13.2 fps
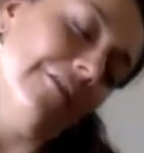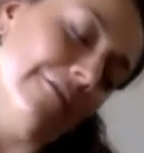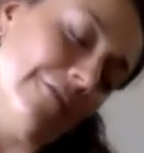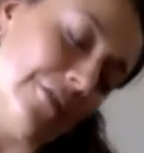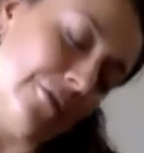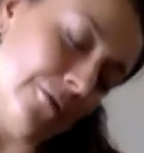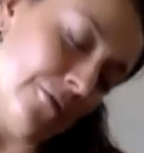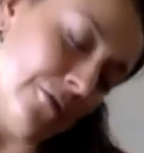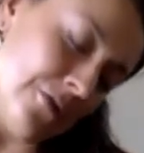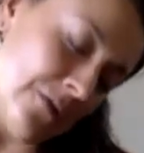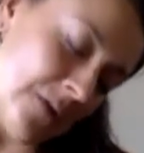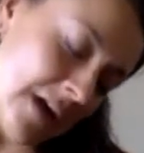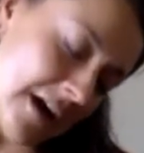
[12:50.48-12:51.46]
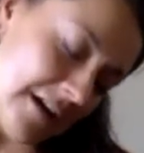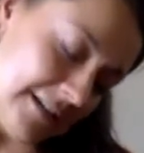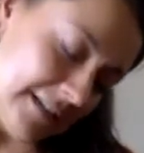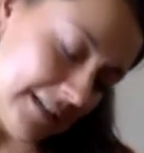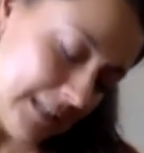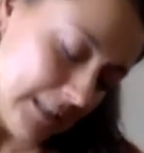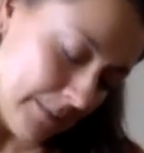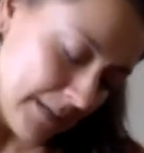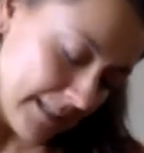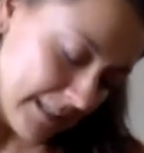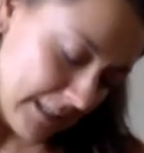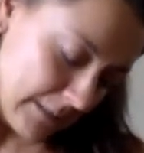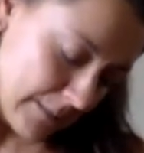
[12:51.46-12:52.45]
for who you are in this
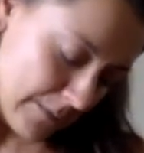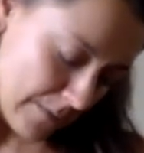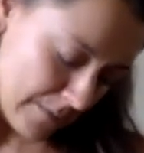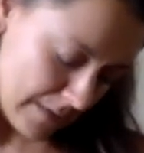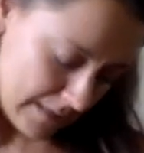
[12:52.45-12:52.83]
present moment.